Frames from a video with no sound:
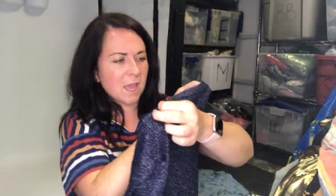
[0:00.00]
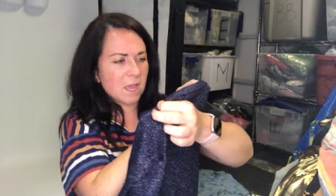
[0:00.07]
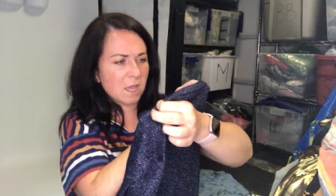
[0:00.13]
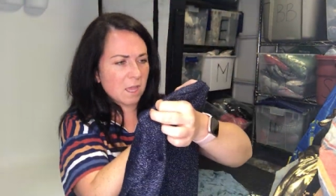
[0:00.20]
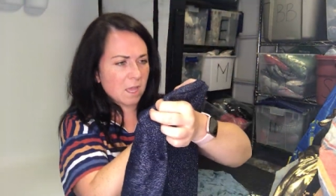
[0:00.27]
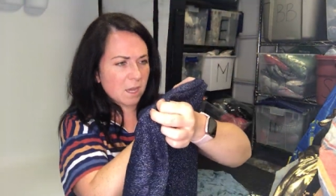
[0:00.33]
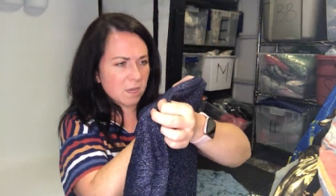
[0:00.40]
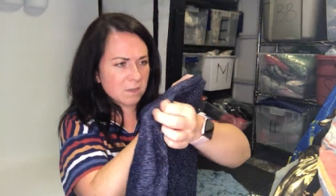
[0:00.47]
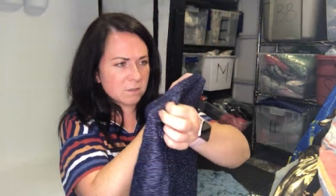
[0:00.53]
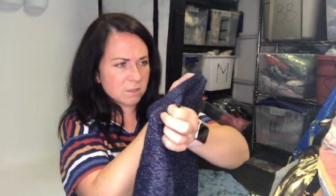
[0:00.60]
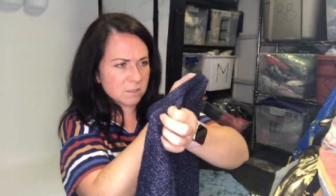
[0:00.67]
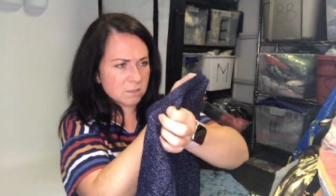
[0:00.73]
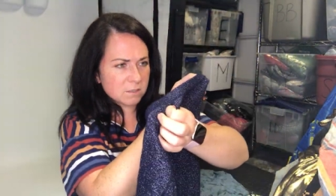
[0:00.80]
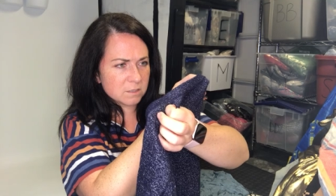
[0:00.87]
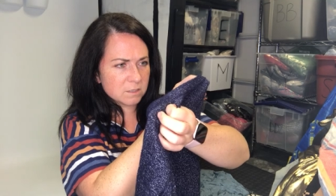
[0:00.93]

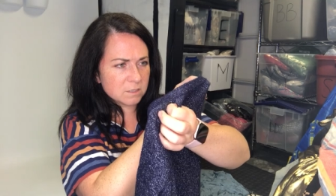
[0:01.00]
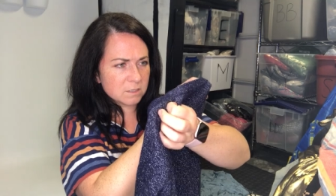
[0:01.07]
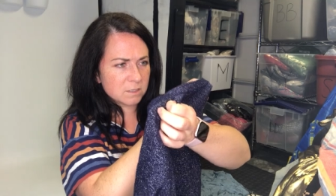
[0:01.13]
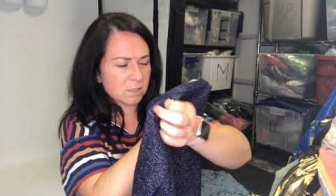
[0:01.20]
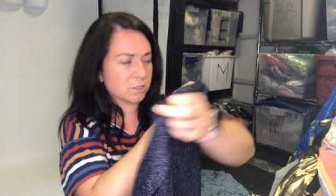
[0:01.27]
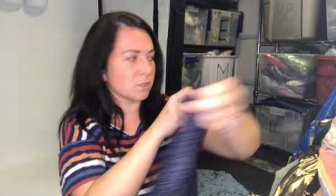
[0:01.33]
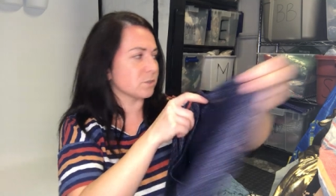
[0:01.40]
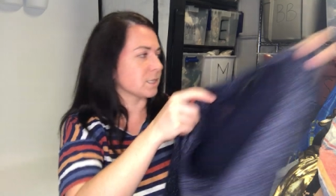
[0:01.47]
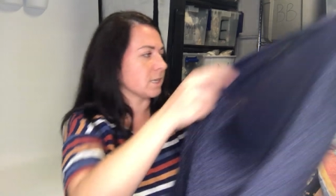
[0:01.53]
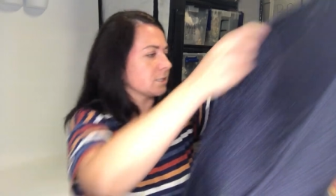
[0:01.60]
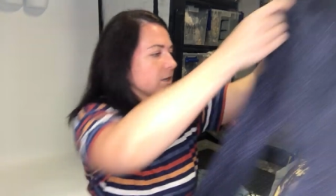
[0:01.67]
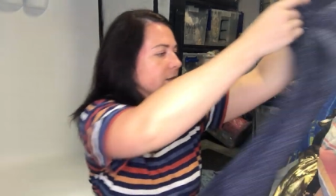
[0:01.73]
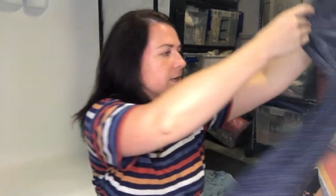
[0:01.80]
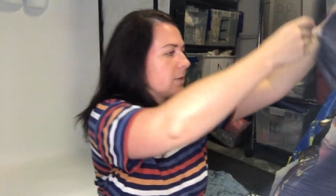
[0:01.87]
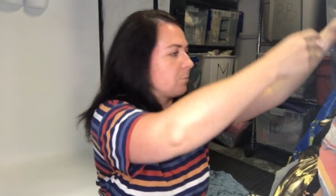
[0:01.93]
and there's no
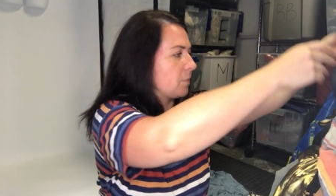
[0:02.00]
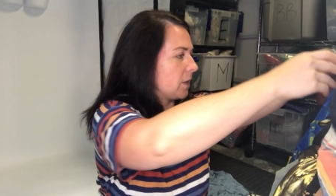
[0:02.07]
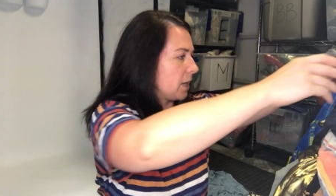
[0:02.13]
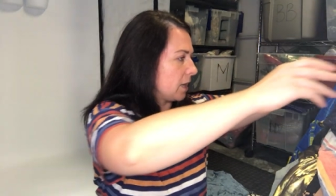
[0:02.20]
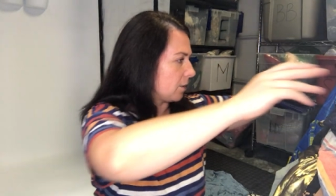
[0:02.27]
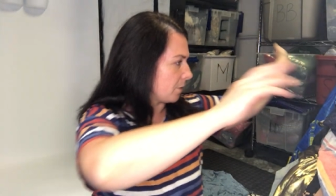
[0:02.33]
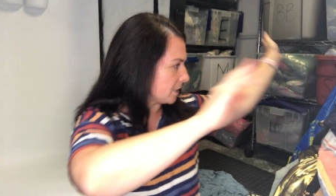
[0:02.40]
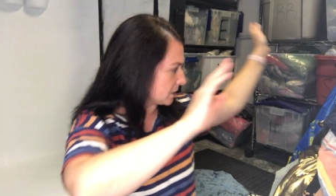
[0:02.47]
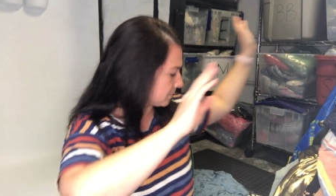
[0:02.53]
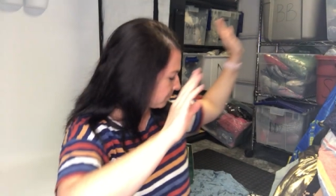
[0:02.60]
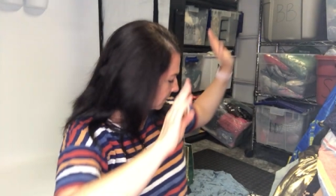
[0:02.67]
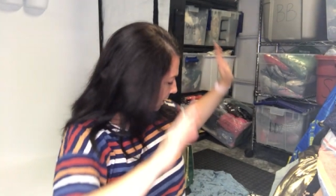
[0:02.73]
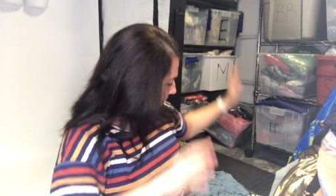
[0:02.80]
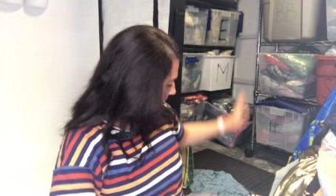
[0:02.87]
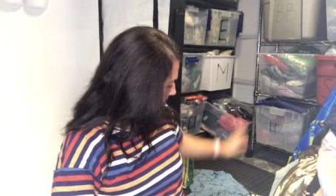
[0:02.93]
size on it. But anyways,
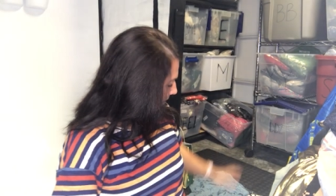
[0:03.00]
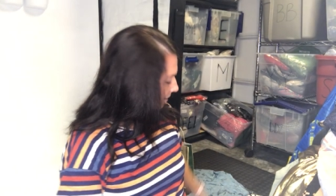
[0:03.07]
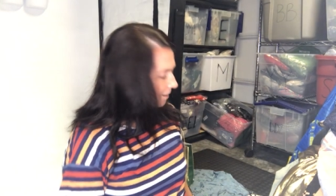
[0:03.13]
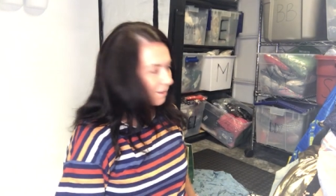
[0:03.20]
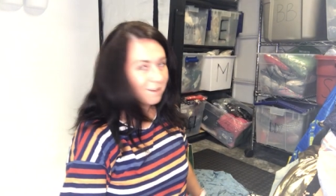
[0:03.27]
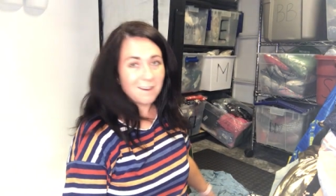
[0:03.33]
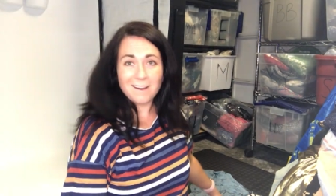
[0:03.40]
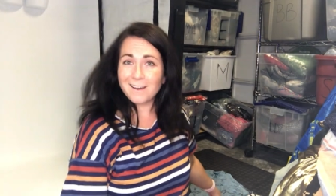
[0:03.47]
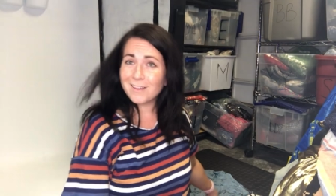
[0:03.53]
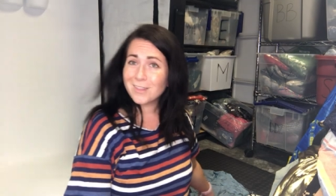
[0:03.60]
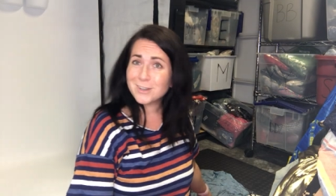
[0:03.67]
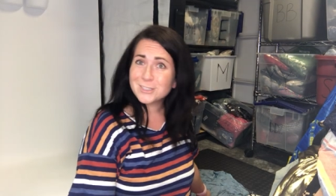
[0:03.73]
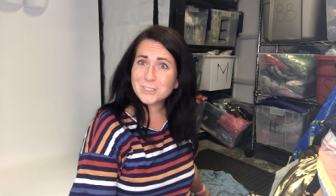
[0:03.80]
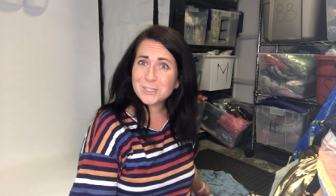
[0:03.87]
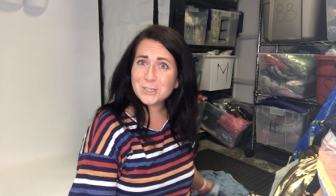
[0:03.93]

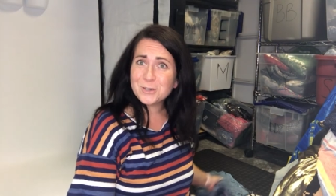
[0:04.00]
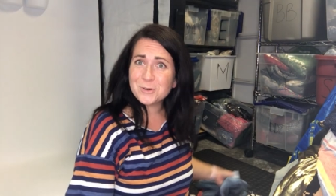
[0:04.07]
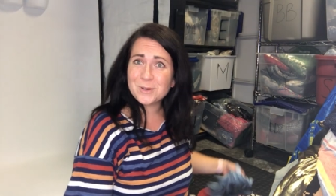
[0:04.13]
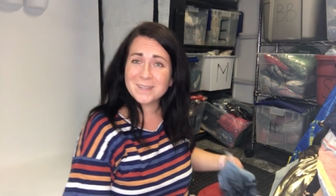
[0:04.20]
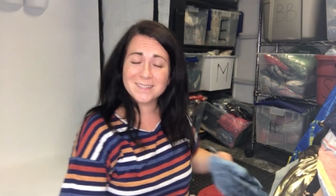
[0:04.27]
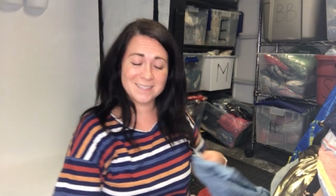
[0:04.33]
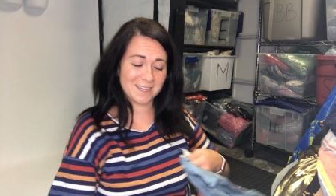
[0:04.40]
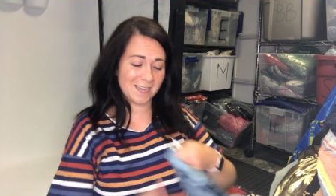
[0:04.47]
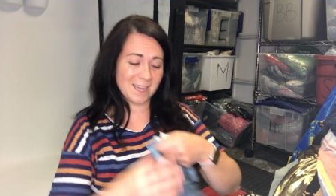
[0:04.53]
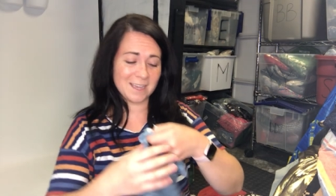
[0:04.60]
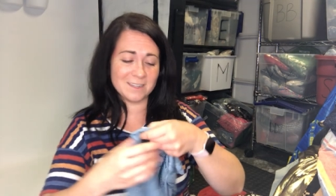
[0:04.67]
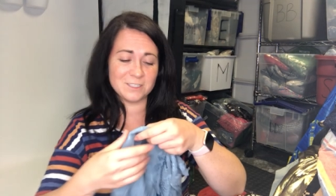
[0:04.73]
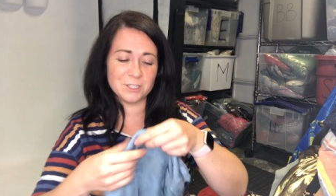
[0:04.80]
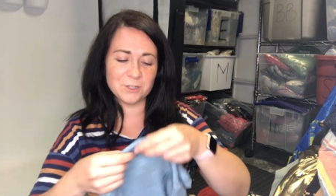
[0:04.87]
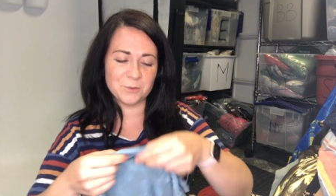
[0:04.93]
there's two. I
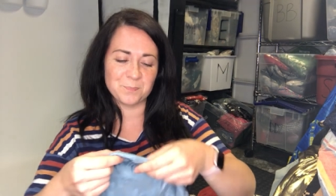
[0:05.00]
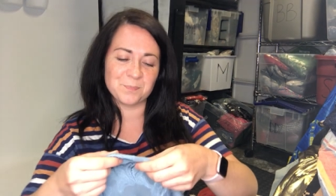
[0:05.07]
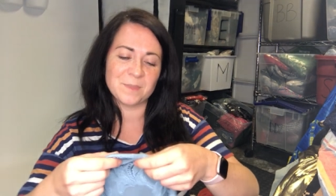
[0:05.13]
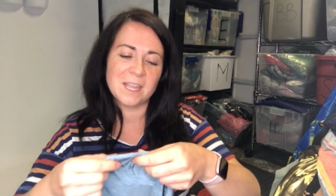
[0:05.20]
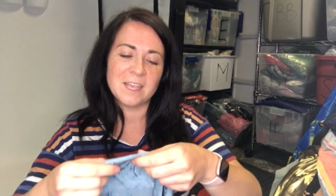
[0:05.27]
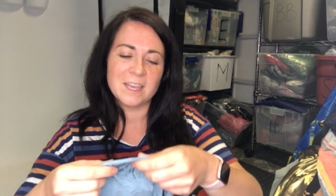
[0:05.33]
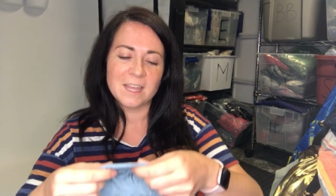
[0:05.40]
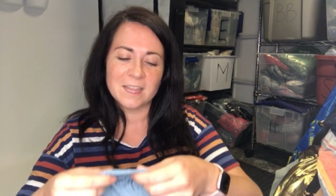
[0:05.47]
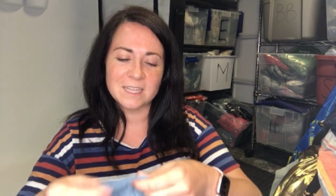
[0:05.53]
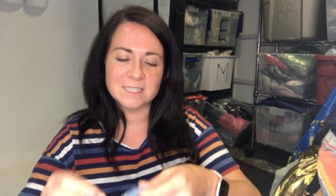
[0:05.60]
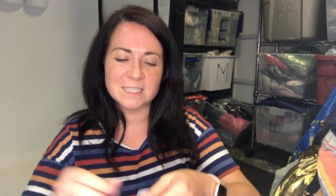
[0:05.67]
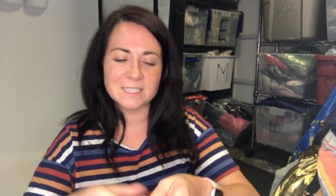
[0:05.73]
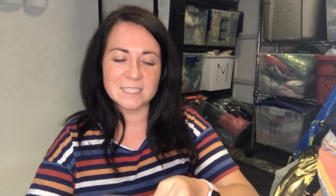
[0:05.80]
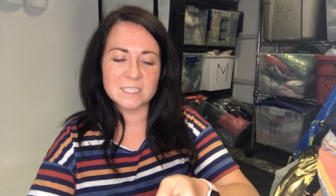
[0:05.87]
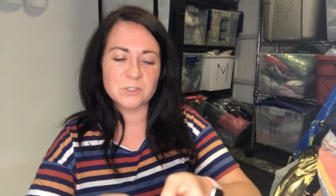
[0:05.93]
had two.
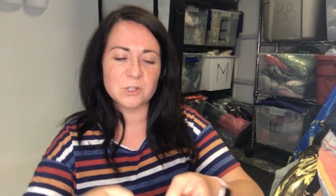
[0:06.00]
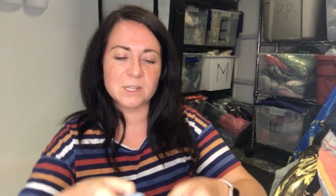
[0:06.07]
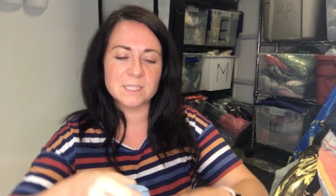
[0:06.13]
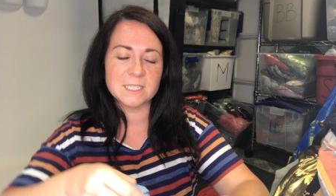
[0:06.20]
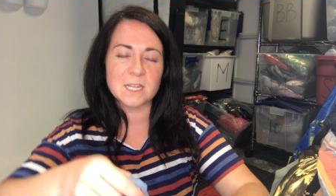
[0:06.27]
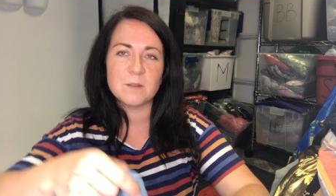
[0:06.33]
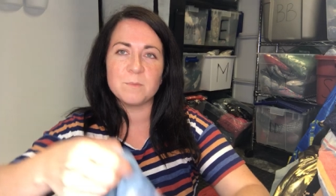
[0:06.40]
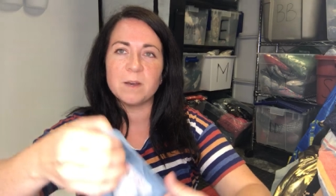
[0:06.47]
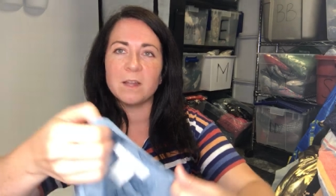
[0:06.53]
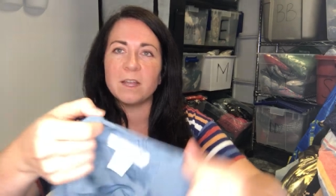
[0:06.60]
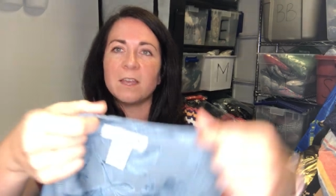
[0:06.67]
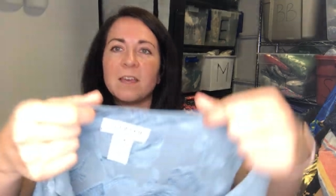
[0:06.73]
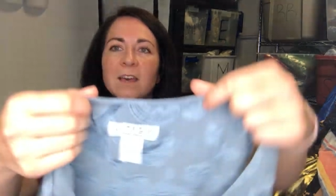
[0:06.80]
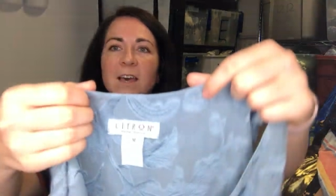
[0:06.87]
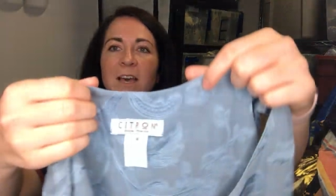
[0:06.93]
This is Citron Santa
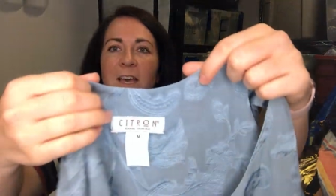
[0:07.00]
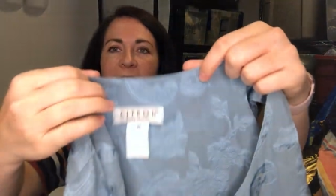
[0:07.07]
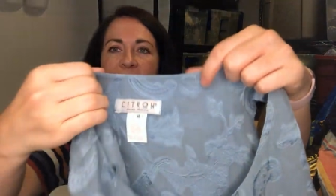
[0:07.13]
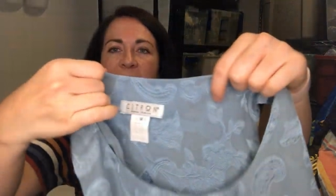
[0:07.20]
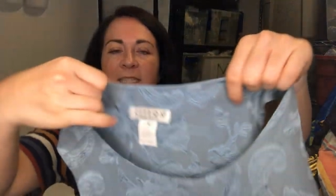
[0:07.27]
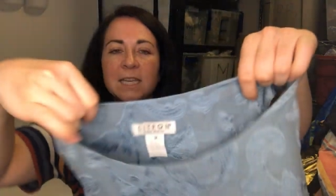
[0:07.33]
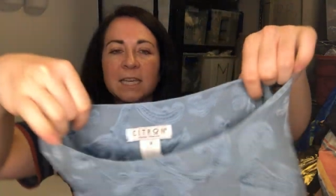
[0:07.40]
Monica. It's a